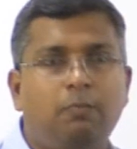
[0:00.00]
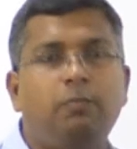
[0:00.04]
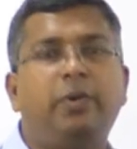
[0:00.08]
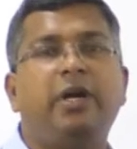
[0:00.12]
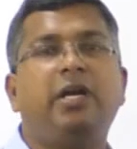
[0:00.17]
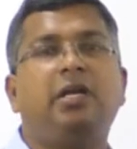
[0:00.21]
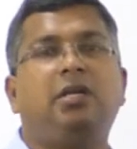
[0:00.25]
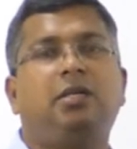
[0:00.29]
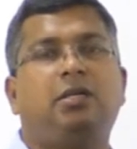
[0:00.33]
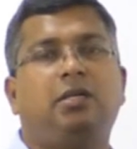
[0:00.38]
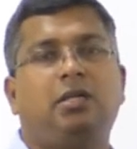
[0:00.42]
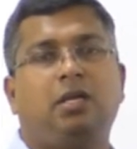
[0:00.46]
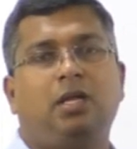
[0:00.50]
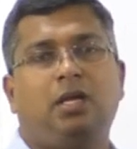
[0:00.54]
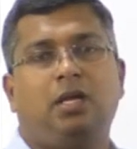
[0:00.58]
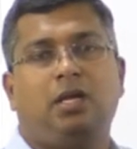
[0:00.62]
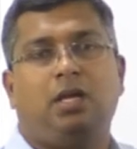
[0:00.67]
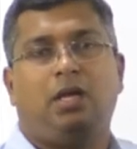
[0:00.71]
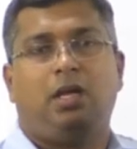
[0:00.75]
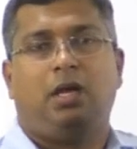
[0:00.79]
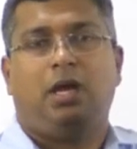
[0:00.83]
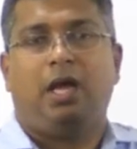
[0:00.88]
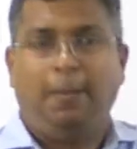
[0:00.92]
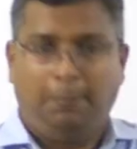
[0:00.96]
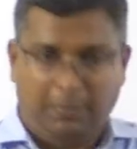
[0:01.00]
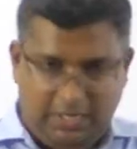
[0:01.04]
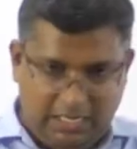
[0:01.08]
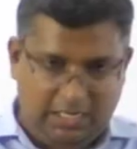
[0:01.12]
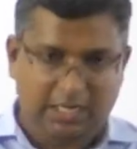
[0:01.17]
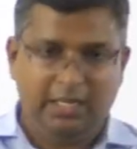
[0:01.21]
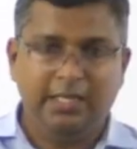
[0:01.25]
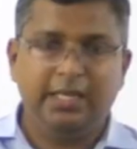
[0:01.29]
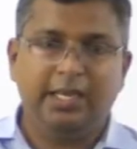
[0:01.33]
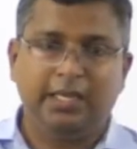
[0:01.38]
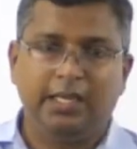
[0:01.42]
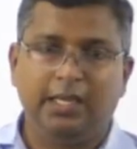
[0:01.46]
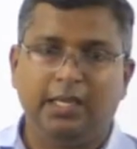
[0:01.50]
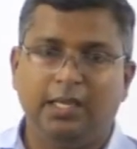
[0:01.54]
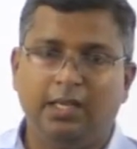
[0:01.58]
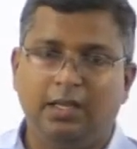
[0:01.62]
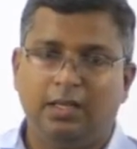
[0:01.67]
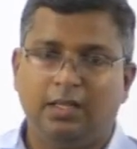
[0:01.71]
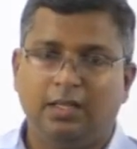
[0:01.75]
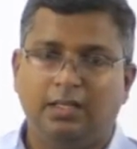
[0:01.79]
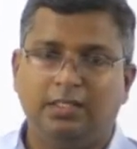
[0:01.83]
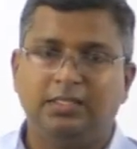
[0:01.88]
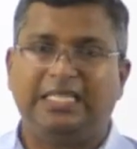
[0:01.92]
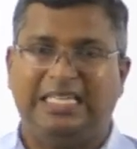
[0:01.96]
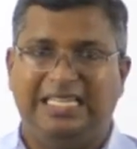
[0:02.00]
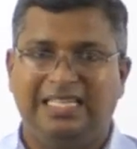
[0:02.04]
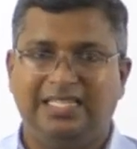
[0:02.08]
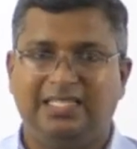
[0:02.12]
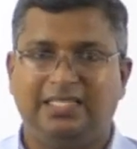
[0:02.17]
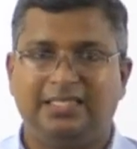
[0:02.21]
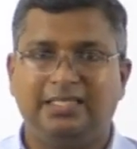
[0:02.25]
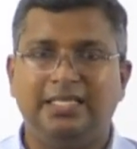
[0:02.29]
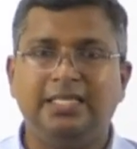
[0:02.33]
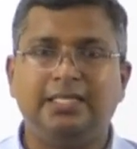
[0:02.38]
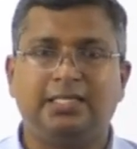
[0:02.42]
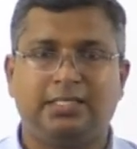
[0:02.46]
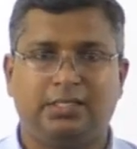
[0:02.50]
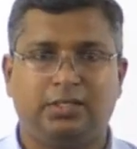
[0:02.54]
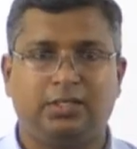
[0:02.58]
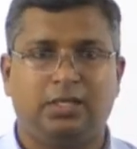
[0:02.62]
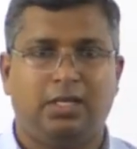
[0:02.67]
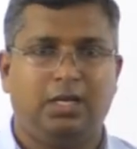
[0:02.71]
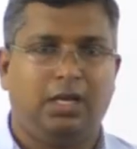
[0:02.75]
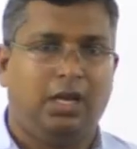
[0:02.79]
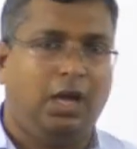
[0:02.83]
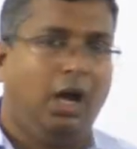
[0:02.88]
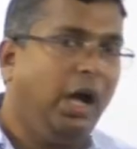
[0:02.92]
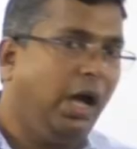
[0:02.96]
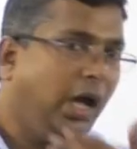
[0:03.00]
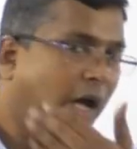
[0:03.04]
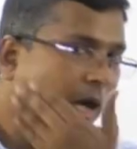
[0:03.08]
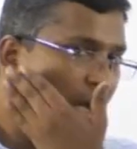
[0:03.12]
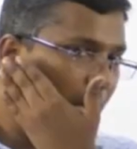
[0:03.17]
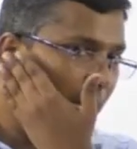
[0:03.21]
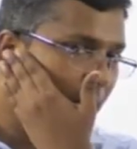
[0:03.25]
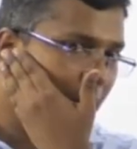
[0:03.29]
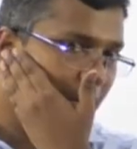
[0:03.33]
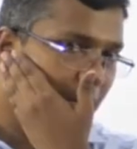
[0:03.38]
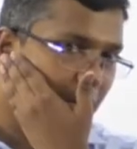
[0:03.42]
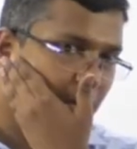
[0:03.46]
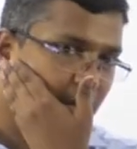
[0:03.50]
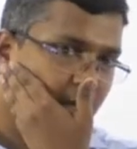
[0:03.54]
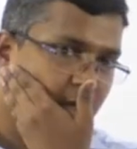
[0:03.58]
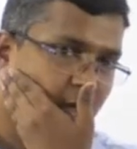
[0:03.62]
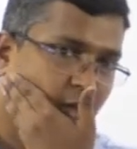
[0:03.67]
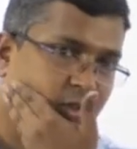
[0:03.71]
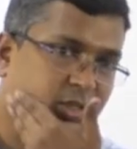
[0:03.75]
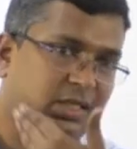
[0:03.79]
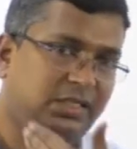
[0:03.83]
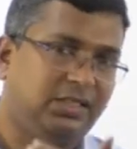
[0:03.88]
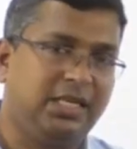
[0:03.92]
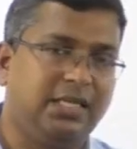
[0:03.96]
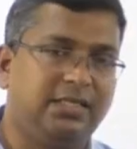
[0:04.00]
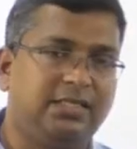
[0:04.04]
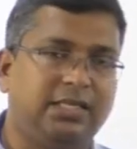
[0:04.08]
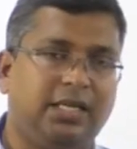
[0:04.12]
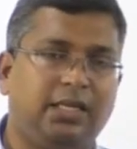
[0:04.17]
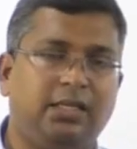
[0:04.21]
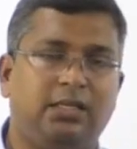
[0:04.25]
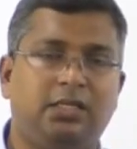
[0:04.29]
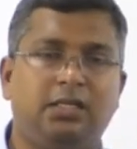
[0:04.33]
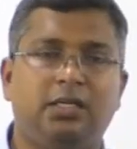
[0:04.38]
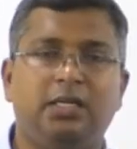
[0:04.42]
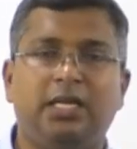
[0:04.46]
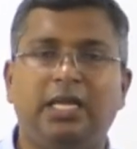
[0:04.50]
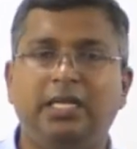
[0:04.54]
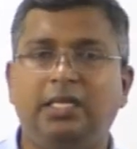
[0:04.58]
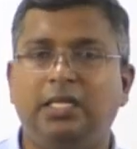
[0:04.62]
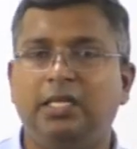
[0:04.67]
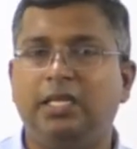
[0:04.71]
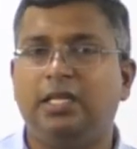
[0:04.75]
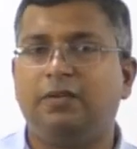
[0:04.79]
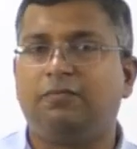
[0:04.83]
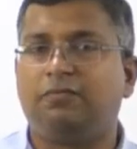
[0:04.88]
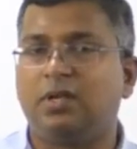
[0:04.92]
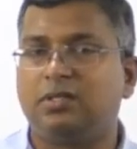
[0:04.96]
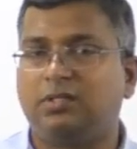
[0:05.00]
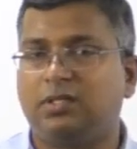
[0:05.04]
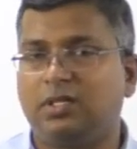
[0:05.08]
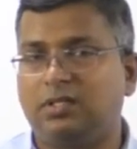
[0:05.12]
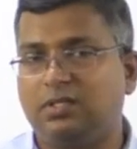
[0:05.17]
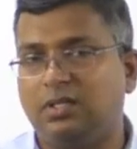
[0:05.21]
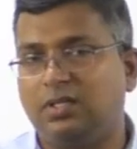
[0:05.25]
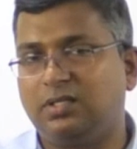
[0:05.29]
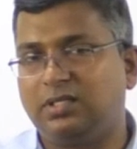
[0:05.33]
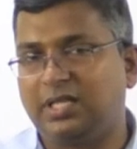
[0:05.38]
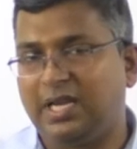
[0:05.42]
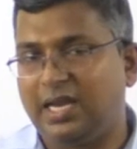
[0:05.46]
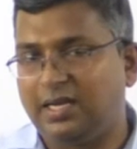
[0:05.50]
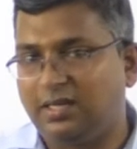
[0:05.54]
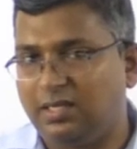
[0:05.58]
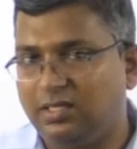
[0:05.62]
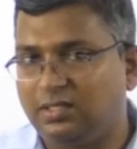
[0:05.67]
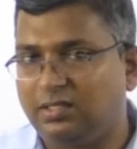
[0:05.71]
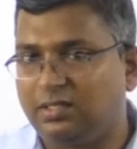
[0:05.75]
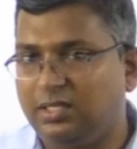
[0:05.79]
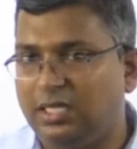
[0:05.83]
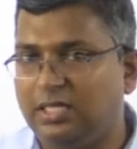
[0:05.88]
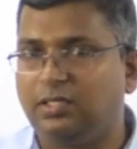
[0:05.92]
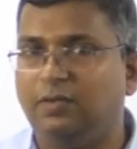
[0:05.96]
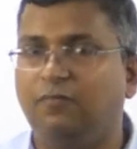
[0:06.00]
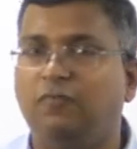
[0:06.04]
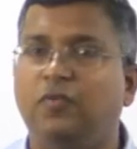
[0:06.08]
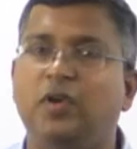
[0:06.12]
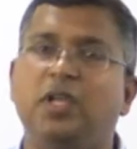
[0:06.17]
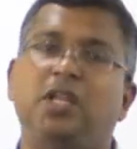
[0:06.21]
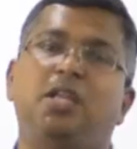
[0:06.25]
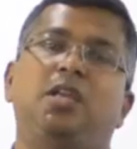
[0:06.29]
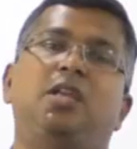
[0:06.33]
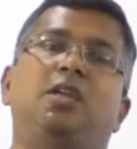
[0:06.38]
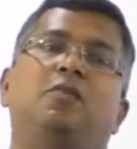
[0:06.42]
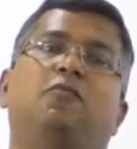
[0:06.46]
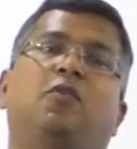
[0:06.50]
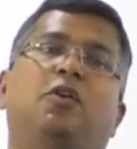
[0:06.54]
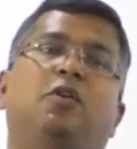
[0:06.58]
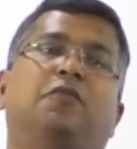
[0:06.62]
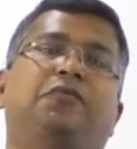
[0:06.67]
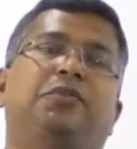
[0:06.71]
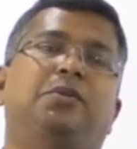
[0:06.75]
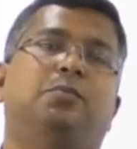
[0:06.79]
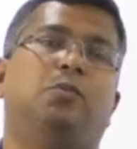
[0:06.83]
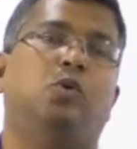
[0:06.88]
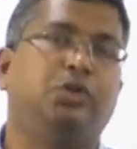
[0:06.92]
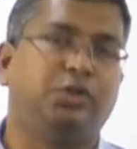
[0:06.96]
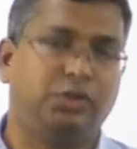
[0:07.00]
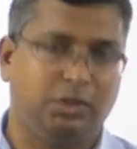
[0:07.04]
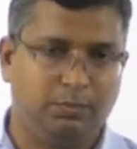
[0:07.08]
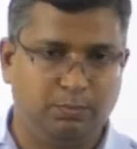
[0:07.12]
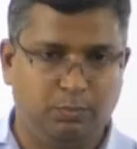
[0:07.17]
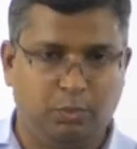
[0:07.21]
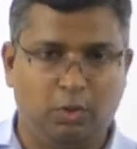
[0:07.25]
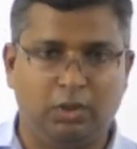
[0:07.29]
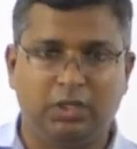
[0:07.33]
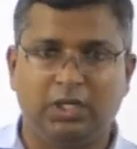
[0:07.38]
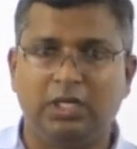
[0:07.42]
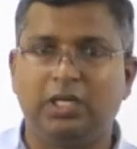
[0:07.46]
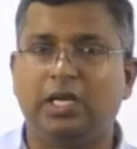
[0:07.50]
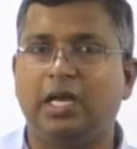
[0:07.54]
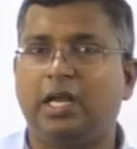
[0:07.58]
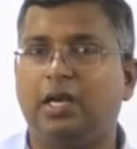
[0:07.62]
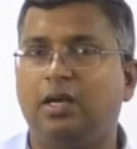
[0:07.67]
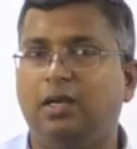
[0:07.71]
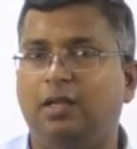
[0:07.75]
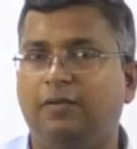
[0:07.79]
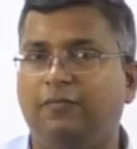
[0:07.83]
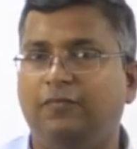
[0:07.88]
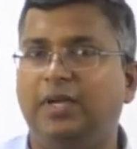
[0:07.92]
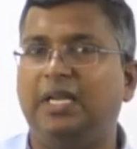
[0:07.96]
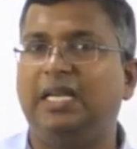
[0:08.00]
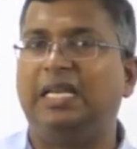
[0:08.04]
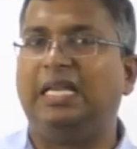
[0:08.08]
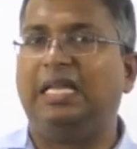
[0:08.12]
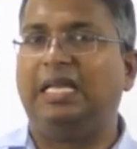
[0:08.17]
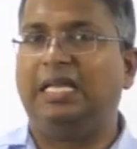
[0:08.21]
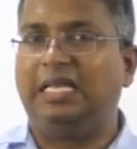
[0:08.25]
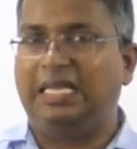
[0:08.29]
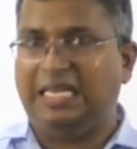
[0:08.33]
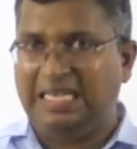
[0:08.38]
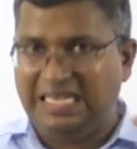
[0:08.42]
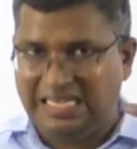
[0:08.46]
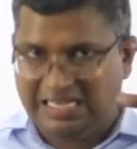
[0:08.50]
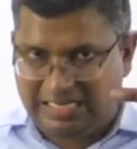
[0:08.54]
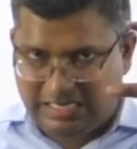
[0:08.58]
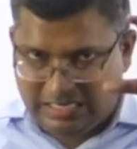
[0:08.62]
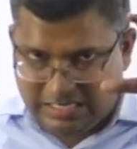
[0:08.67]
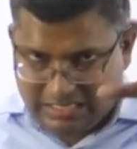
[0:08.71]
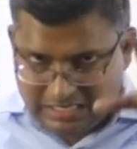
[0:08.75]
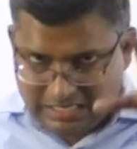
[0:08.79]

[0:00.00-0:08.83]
but I am telling again, since this uh, logistics sector getting infrastructure status is a very one of the most important current affair in